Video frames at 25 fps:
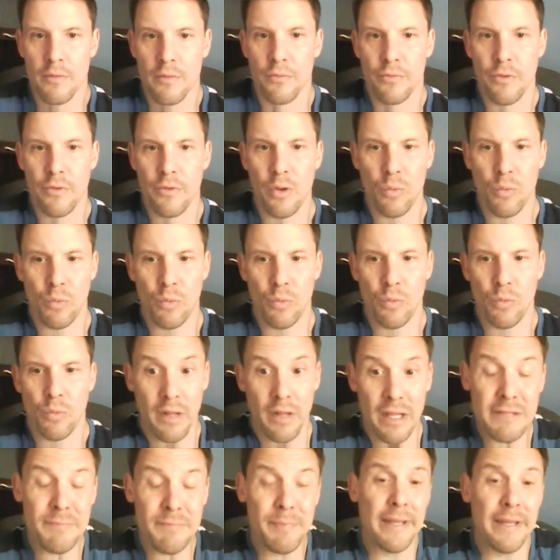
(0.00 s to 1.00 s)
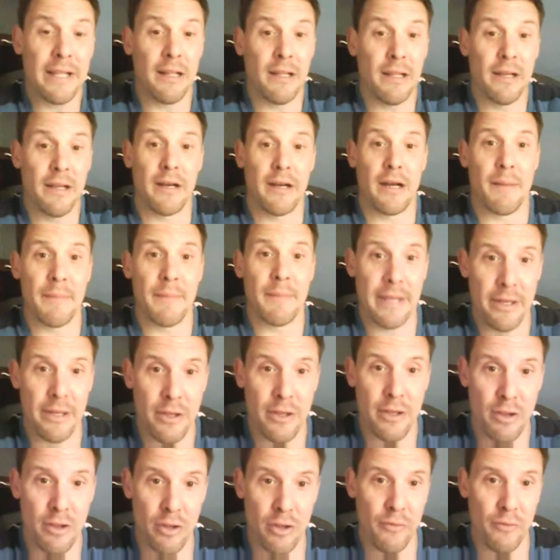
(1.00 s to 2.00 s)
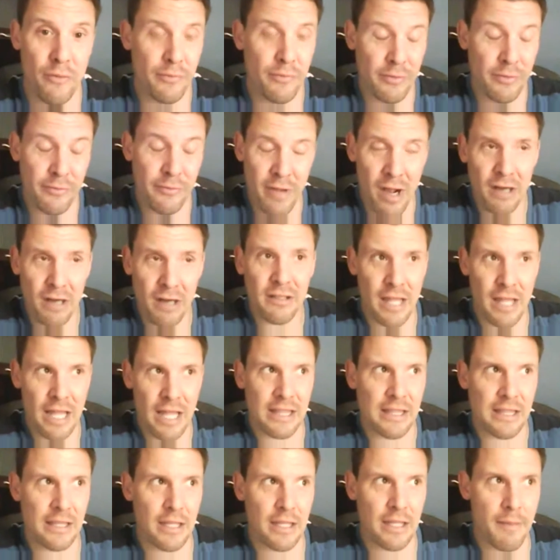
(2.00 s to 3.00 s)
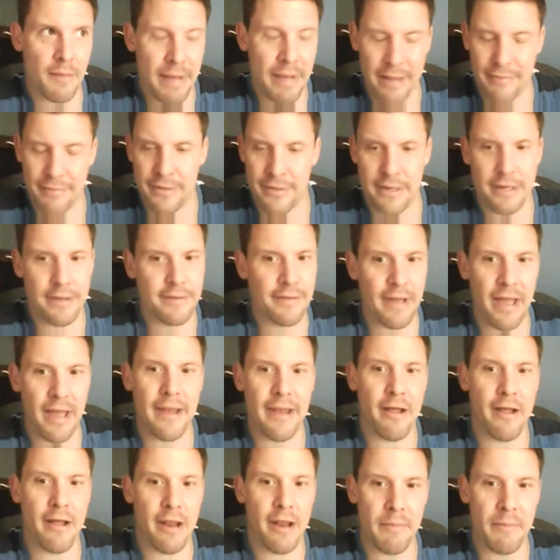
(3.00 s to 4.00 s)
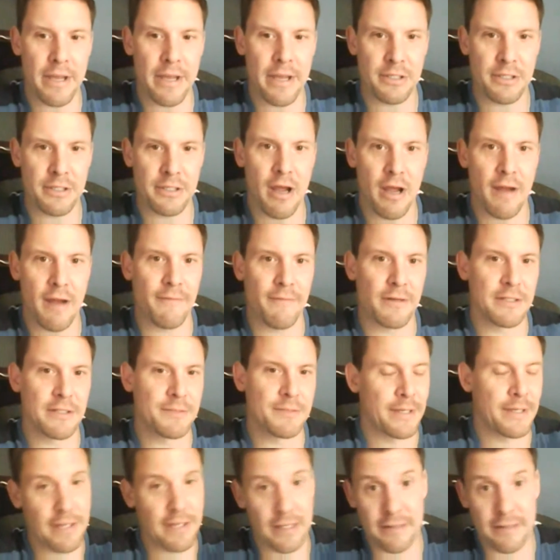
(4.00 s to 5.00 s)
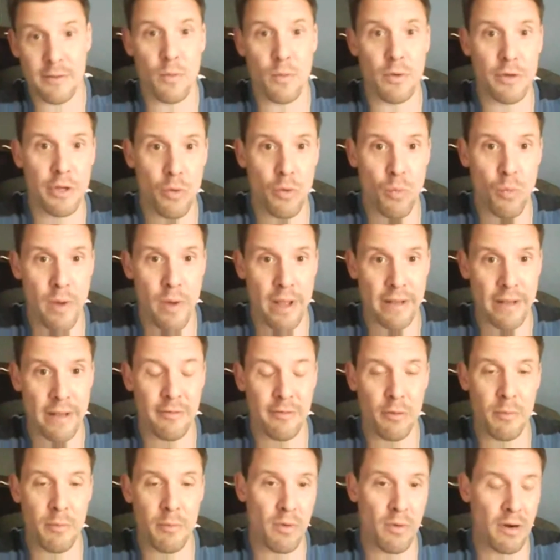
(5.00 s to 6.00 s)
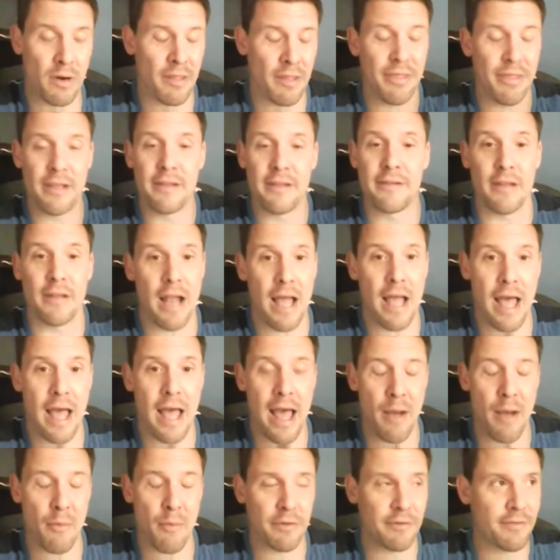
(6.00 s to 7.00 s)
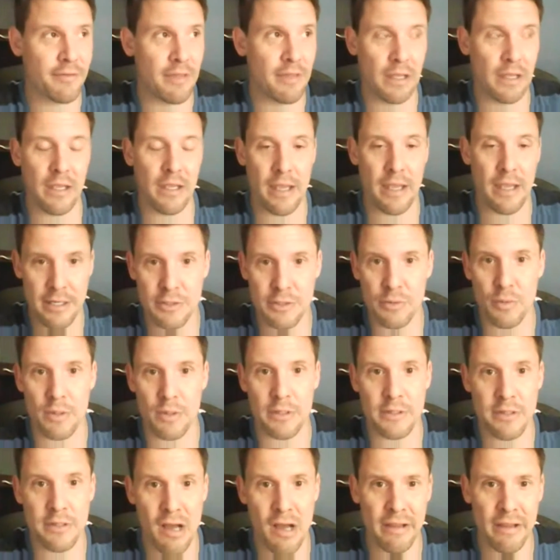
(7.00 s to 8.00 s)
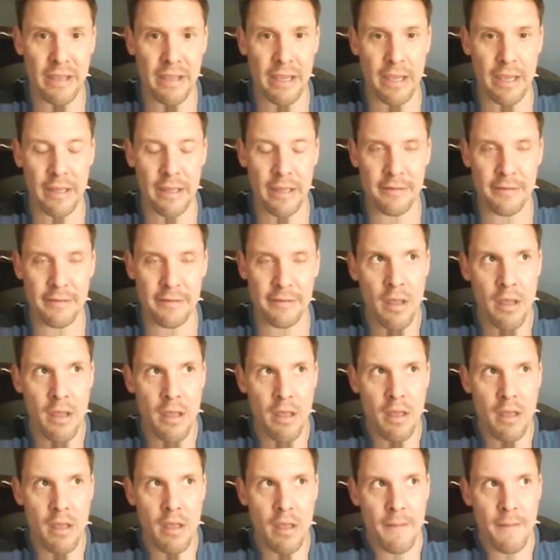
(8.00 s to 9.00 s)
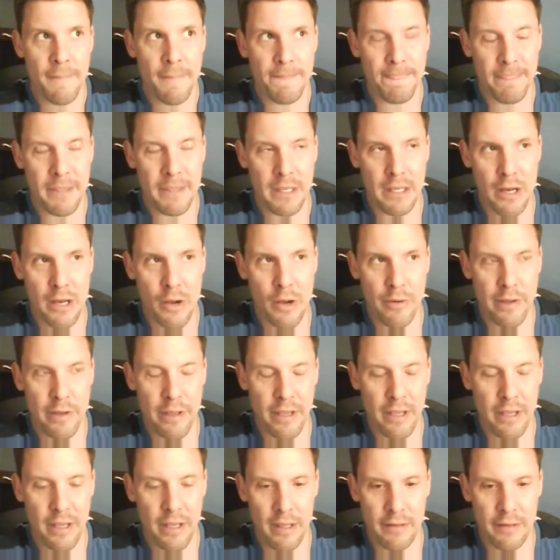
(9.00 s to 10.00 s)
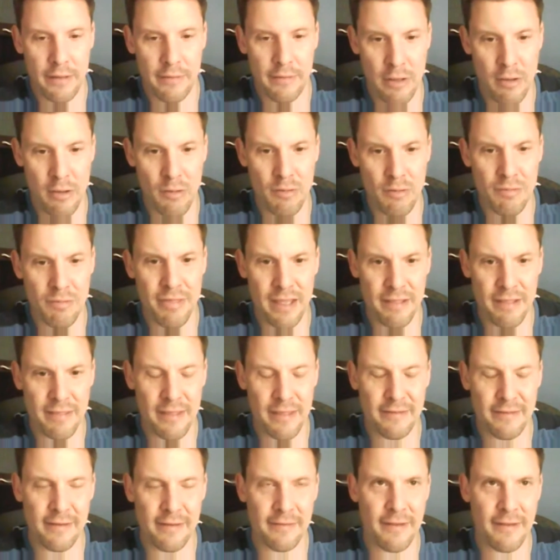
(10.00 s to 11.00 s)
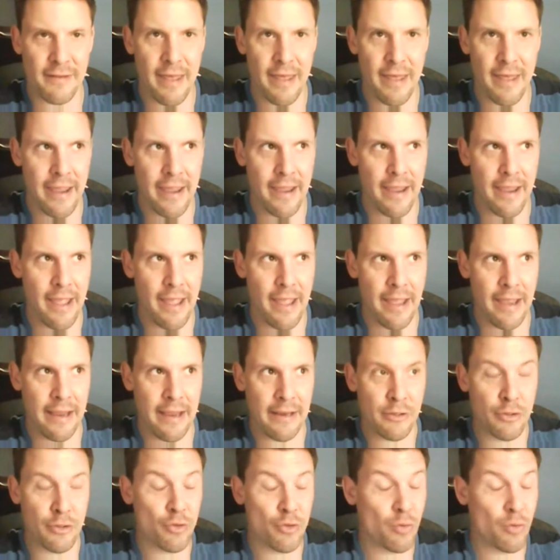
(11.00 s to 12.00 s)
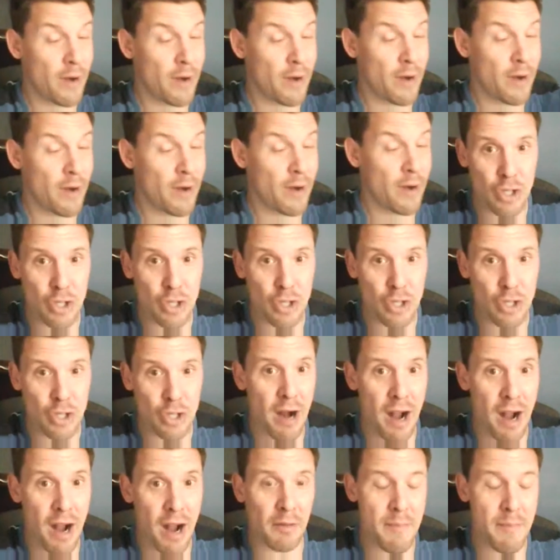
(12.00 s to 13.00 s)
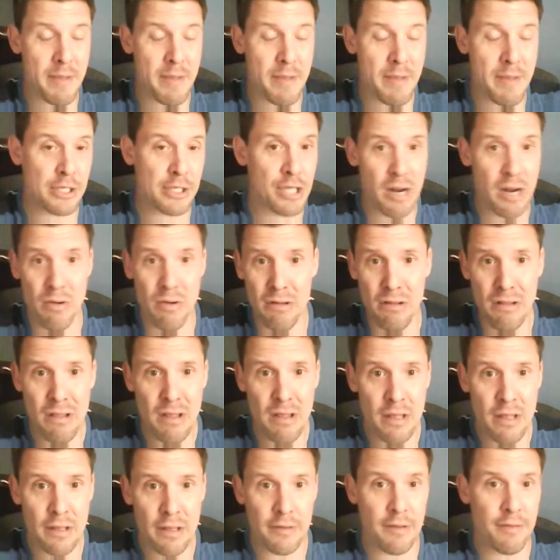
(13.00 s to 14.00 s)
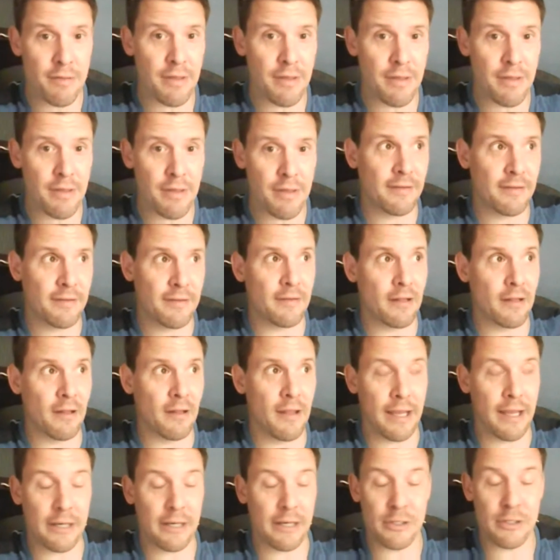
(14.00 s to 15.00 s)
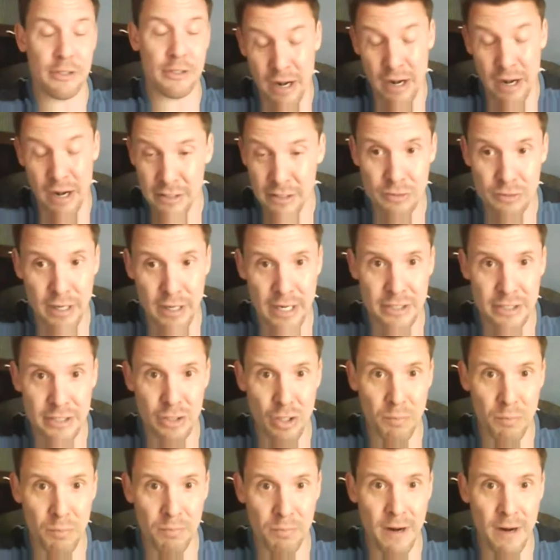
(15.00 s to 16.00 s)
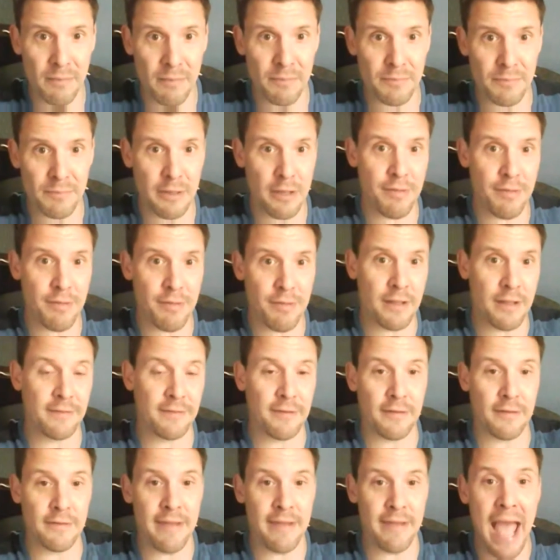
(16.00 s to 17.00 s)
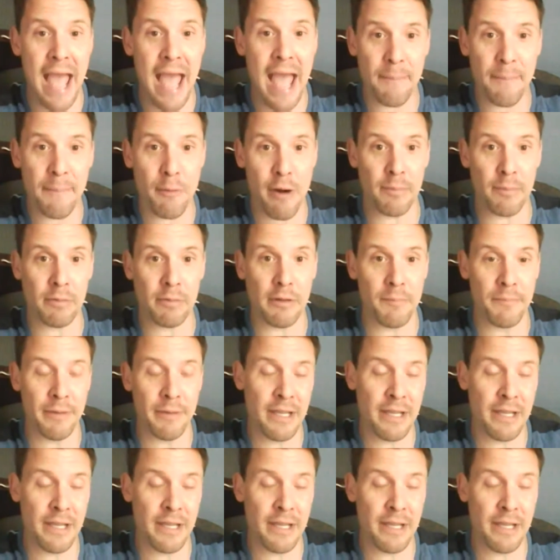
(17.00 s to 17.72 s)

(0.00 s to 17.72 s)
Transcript: So let's be clear. I mean, you talked a lot about the Design Automation Conference because that's the one you went to. But one of the things that I was thinking you were talking is, do you think this is a trade show problem in general? Do you think this is an electronics trade show problem? Do you think this is a DAC problem?